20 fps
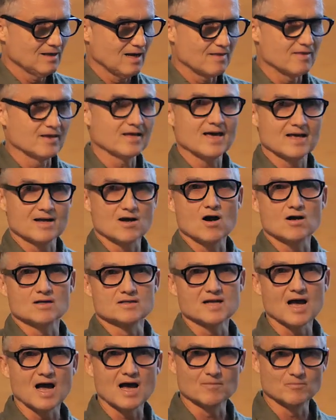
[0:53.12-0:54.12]
I think he had a
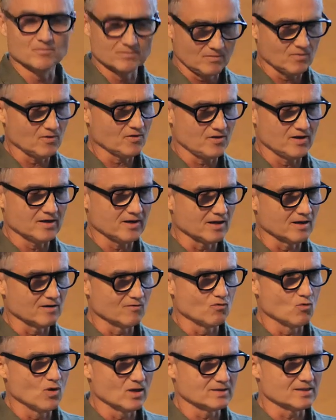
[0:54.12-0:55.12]
hard time thinking
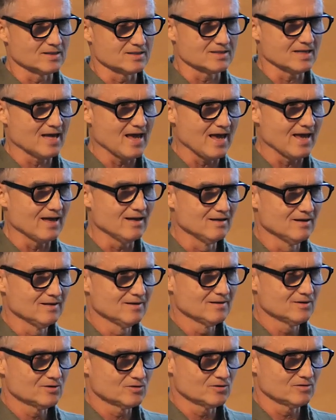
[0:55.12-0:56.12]
of what to say
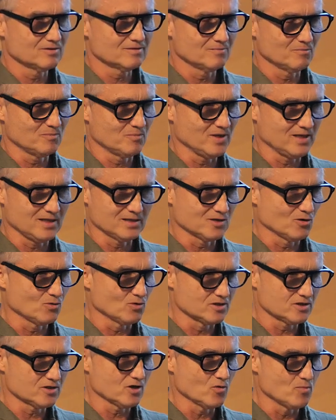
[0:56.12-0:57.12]
because it
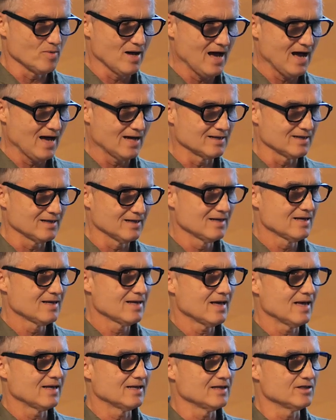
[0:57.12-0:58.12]
was so bad,
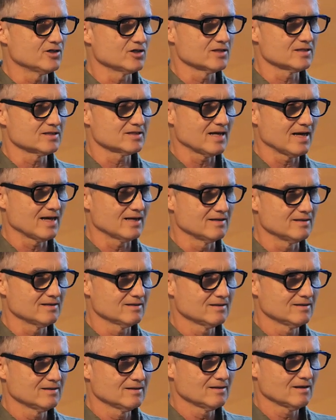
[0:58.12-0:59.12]
and he just said,
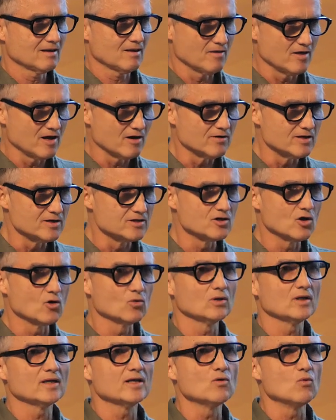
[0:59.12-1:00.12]
there is
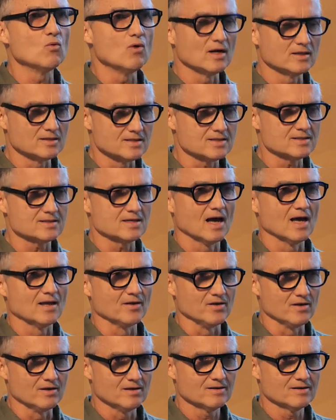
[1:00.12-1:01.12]
only one
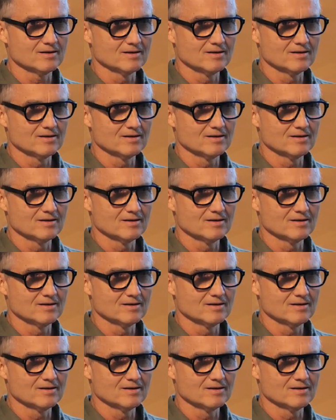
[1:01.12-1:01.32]
sun.